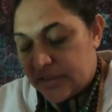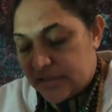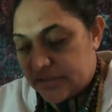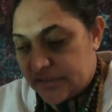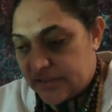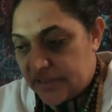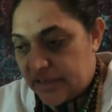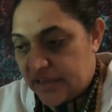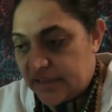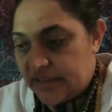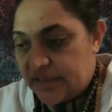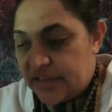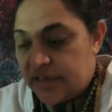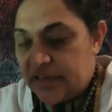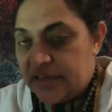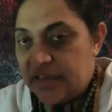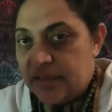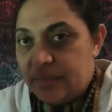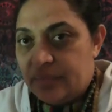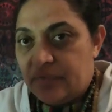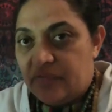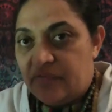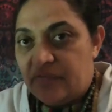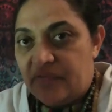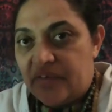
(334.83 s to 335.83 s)
Take that
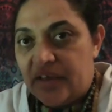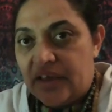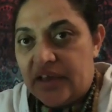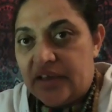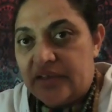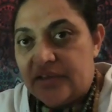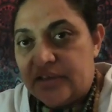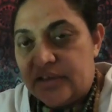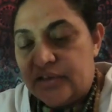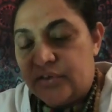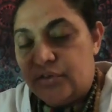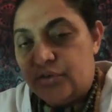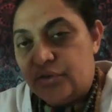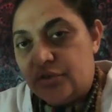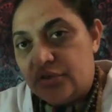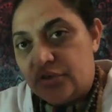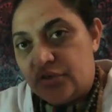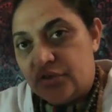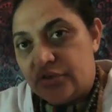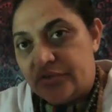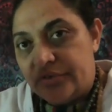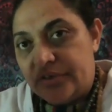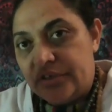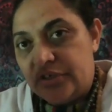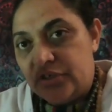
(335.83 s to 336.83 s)
leap of faith and use
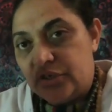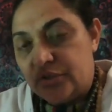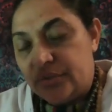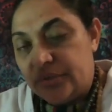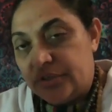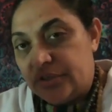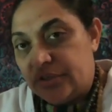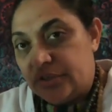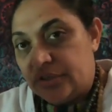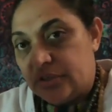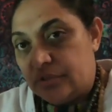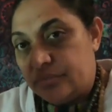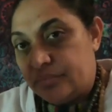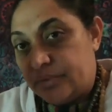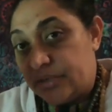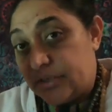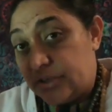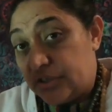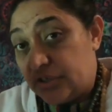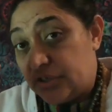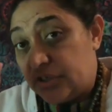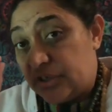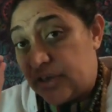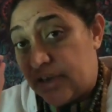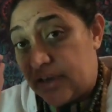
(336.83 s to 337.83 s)
your intuition,
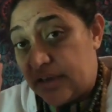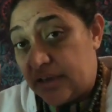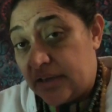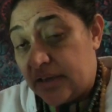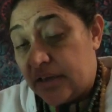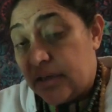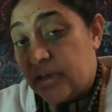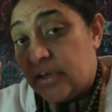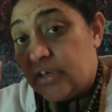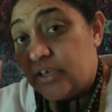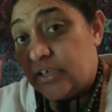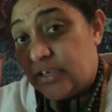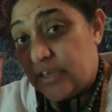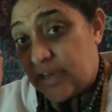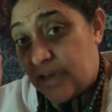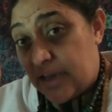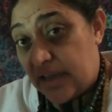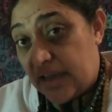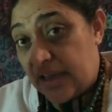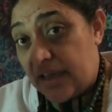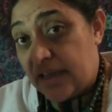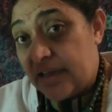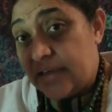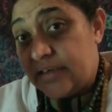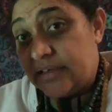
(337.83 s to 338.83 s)
because your
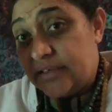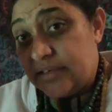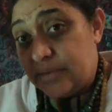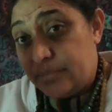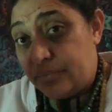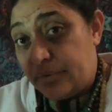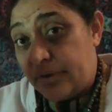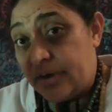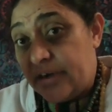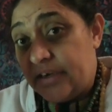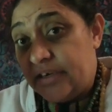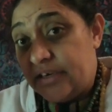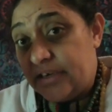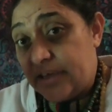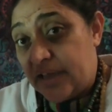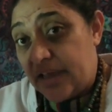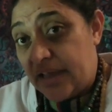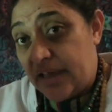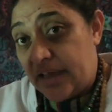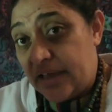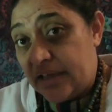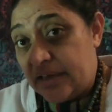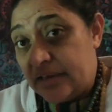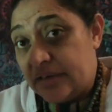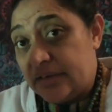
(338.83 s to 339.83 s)
heart and your brain and your
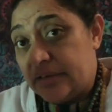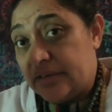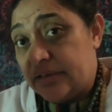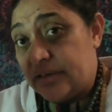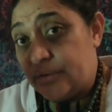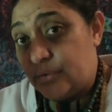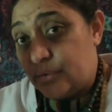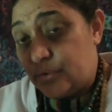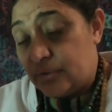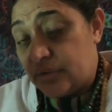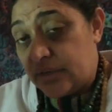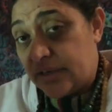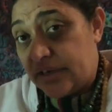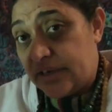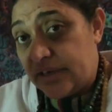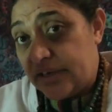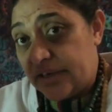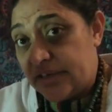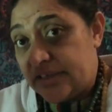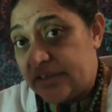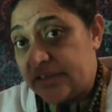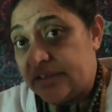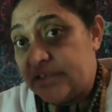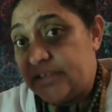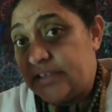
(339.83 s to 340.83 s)
gut, they're all
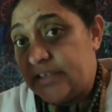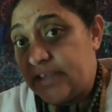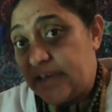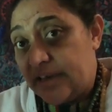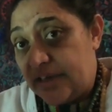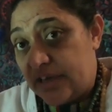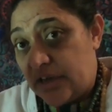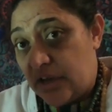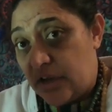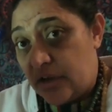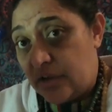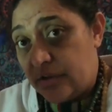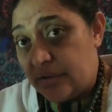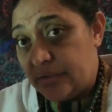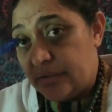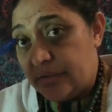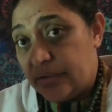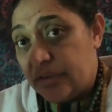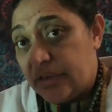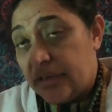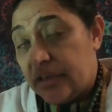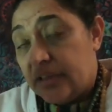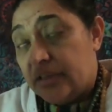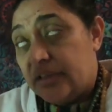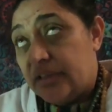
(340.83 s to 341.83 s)
connected, and they know.
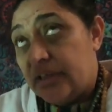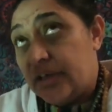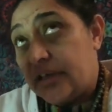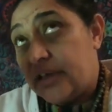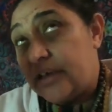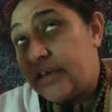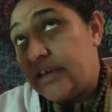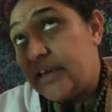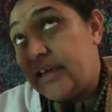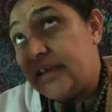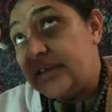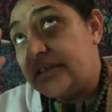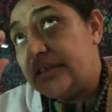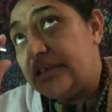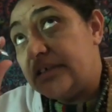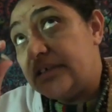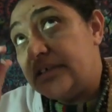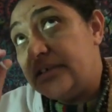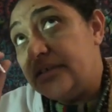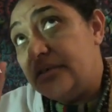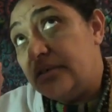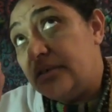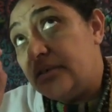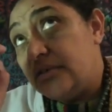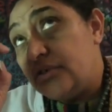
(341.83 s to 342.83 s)
They're
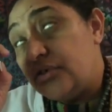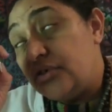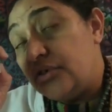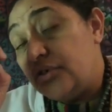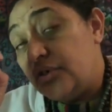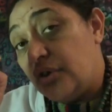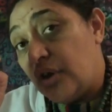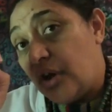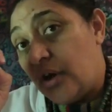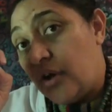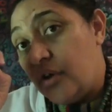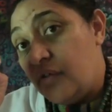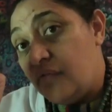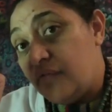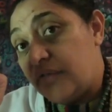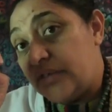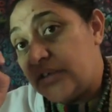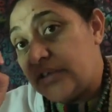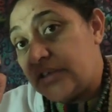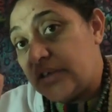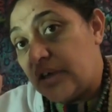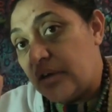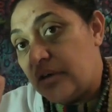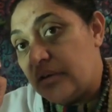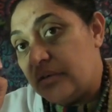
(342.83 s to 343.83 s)
connected to your
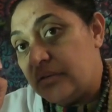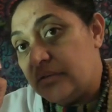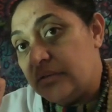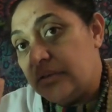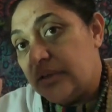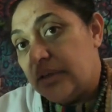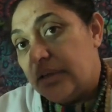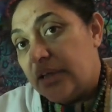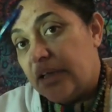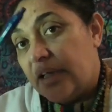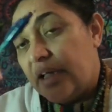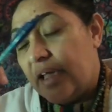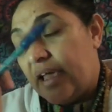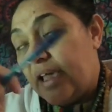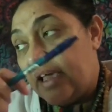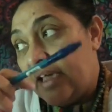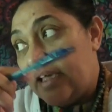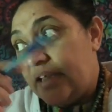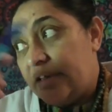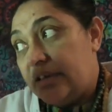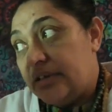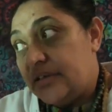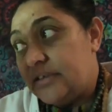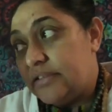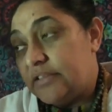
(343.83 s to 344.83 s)
oversoul
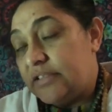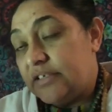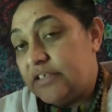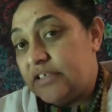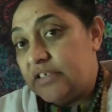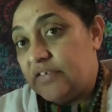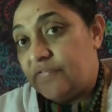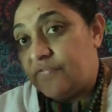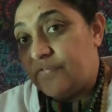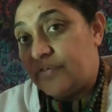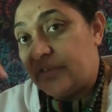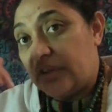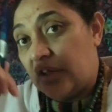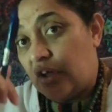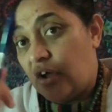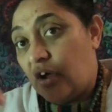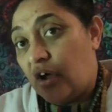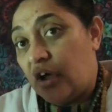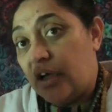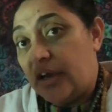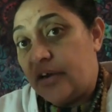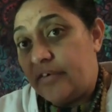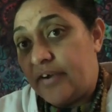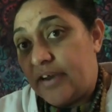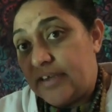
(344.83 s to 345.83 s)
and the
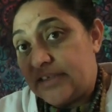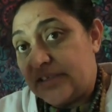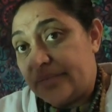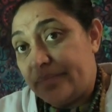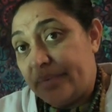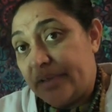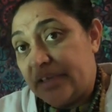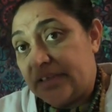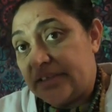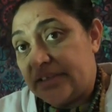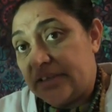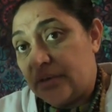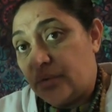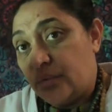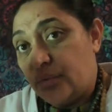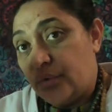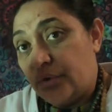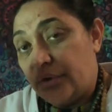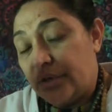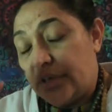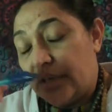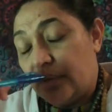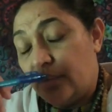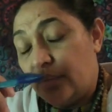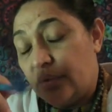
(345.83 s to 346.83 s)
higher aspects that are
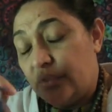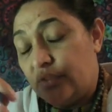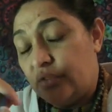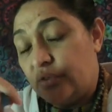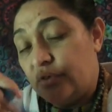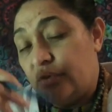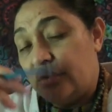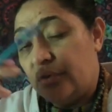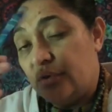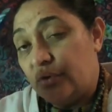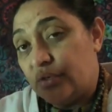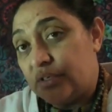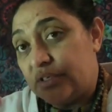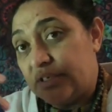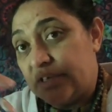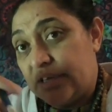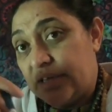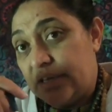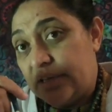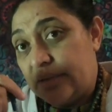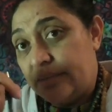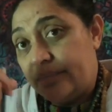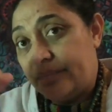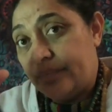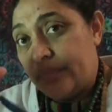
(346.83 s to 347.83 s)
working with you, your
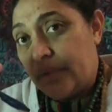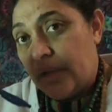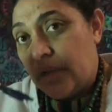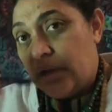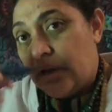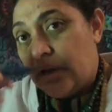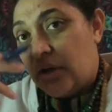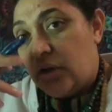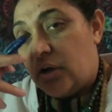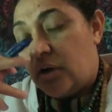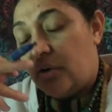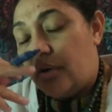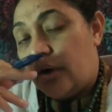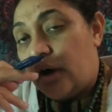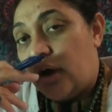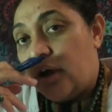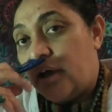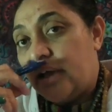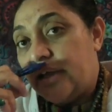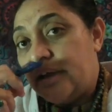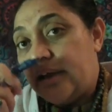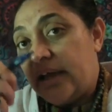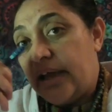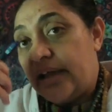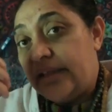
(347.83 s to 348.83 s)
team. All
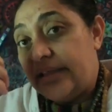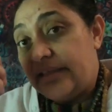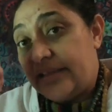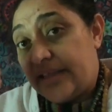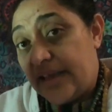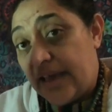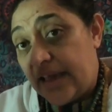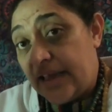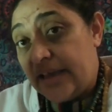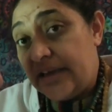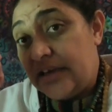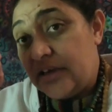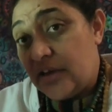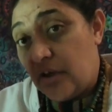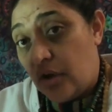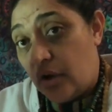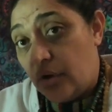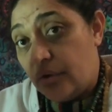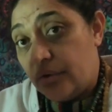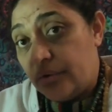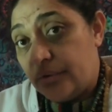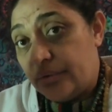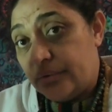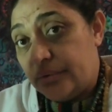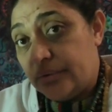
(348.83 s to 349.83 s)
right? And they
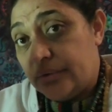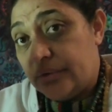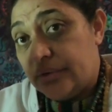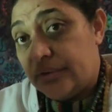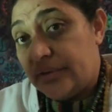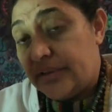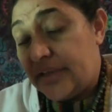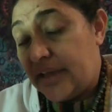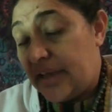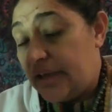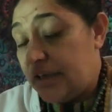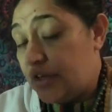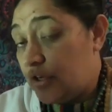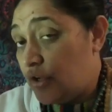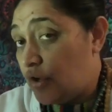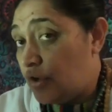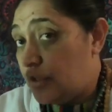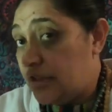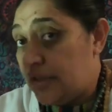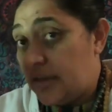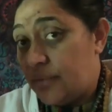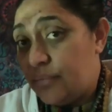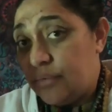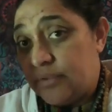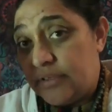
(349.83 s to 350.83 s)
know. They
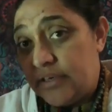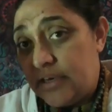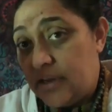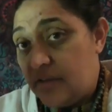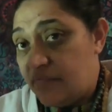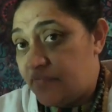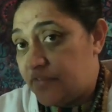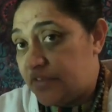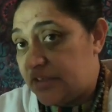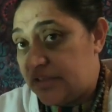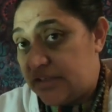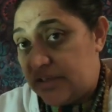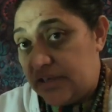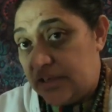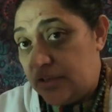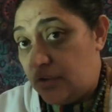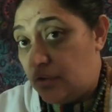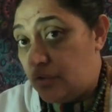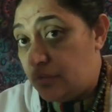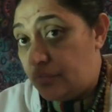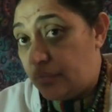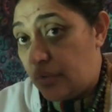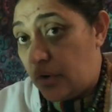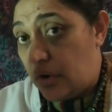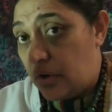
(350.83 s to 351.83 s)
know they will never steer
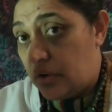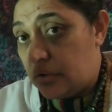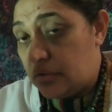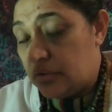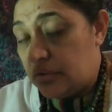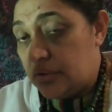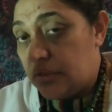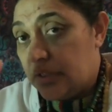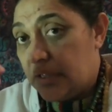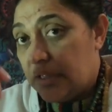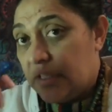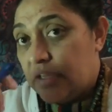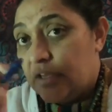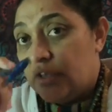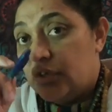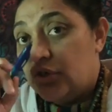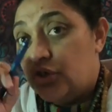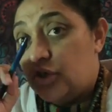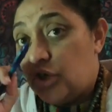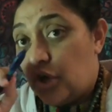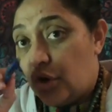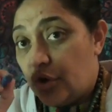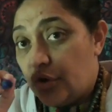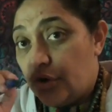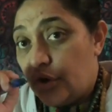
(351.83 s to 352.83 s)
you wrong.
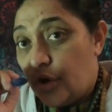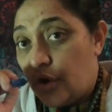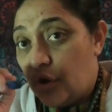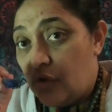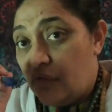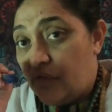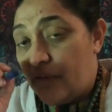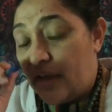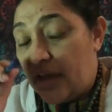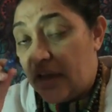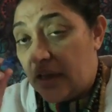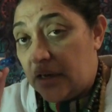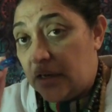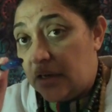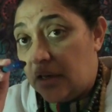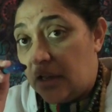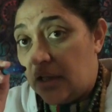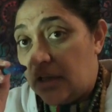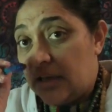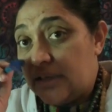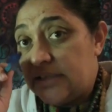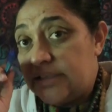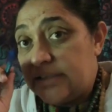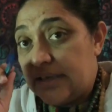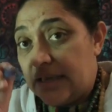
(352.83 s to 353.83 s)
Don't
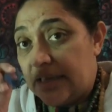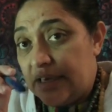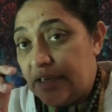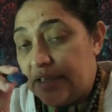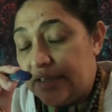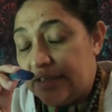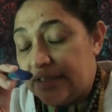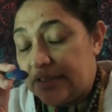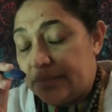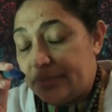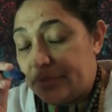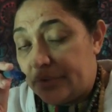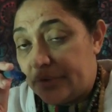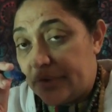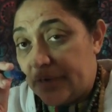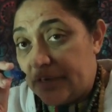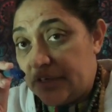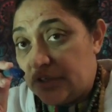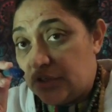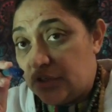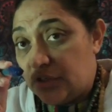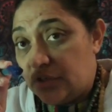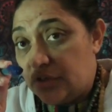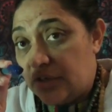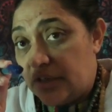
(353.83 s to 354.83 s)
overanalyze any
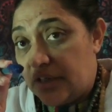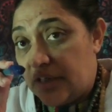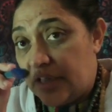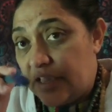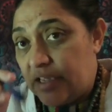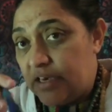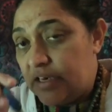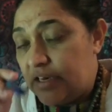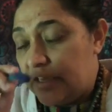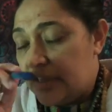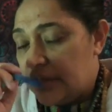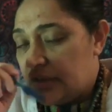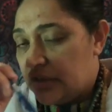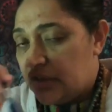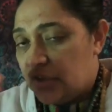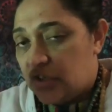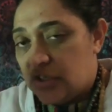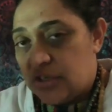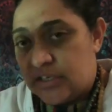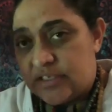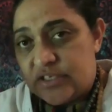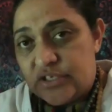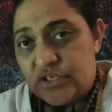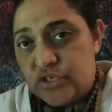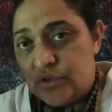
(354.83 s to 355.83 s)
inspiration you get.
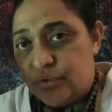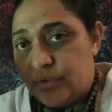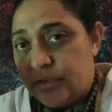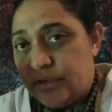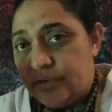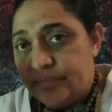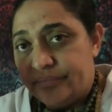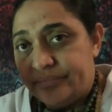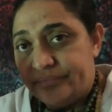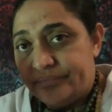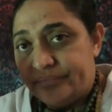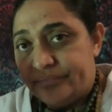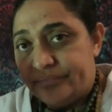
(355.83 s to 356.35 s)
Just do it.